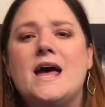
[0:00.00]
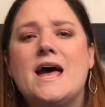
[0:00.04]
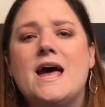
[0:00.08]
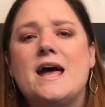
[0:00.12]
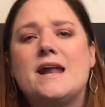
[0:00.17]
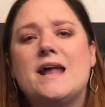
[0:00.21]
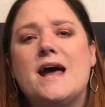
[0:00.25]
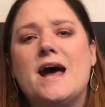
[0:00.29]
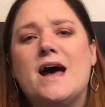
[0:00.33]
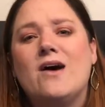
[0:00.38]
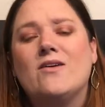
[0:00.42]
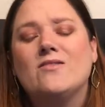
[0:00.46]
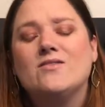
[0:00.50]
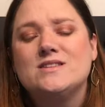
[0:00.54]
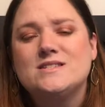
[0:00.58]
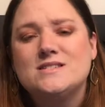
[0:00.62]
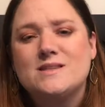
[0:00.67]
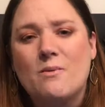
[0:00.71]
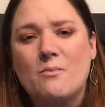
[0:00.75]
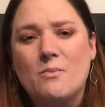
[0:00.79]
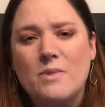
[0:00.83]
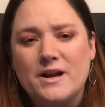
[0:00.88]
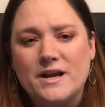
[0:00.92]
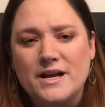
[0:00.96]
and have
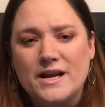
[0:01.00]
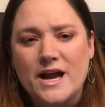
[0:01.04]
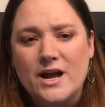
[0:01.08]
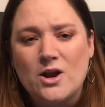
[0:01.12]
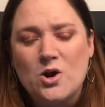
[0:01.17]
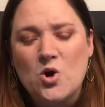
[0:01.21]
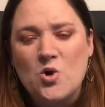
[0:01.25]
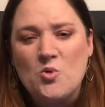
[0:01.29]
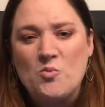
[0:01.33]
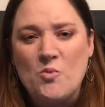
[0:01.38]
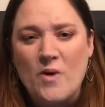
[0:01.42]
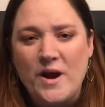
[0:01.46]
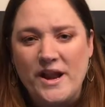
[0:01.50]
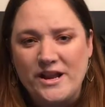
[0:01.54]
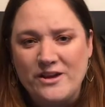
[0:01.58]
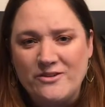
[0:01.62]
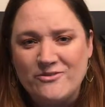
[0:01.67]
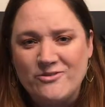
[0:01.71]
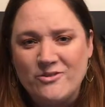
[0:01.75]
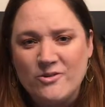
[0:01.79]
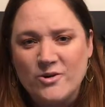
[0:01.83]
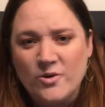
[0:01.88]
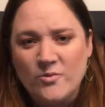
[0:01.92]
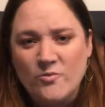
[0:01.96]
somebody at home waiting
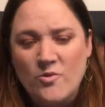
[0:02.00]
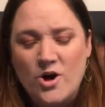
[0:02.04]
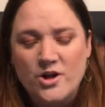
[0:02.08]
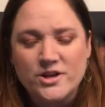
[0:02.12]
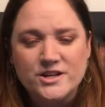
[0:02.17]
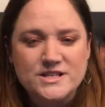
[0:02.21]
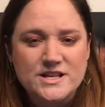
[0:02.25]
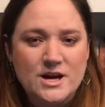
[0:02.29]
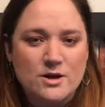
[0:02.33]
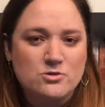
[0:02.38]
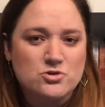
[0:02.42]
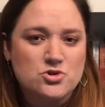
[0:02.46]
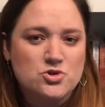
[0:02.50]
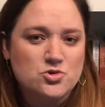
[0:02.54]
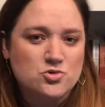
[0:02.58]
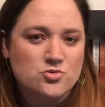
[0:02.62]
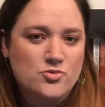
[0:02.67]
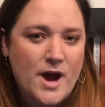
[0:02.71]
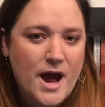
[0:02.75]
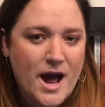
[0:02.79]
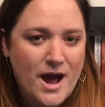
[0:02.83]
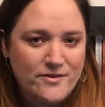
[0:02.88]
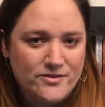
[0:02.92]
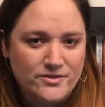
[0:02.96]
for him while he's out
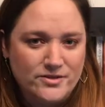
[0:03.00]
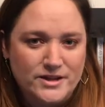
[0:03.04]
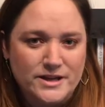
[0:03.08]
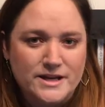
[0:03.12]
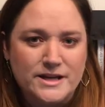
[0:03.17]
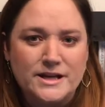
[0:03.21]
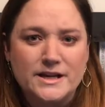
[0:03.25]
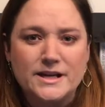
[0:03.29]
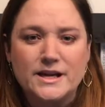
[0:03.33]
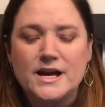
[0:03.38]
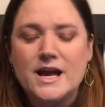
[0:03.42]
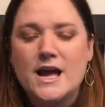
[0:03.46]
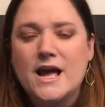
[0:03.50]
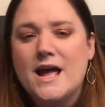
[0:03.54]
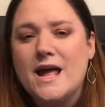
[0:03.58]
traveling.